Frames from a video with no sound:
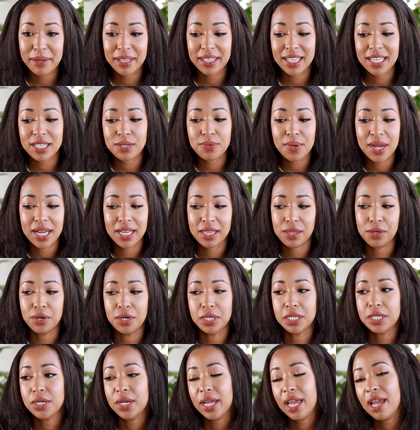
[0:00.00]
And that's why I
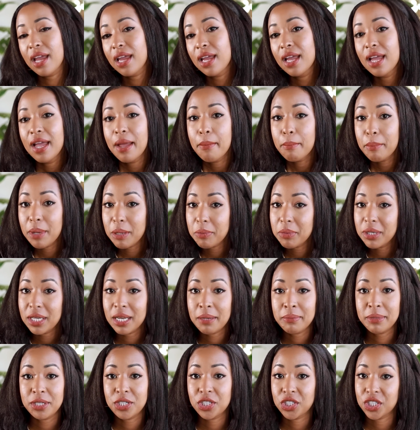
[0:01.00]
thought, okay, maybe
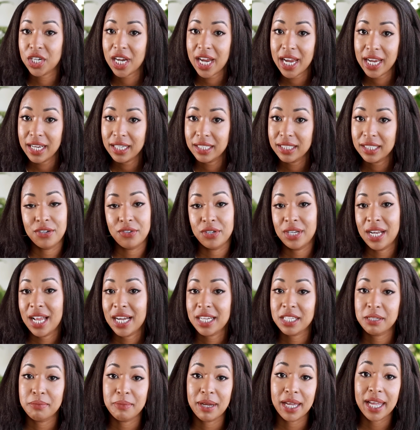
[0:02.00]
let me try and
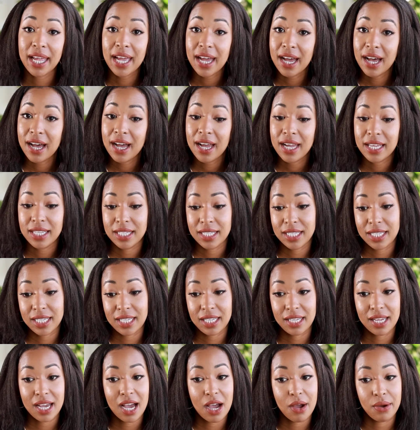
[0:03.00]
relax my hair and
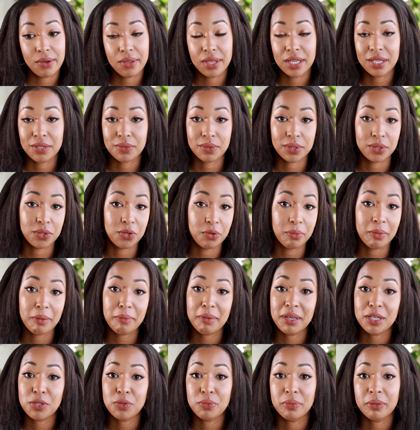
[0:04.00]
see how things will go.
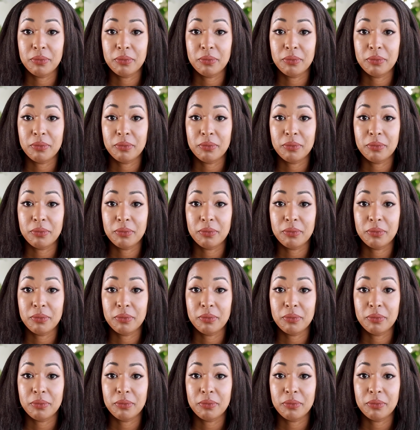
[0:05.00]
Maybe it will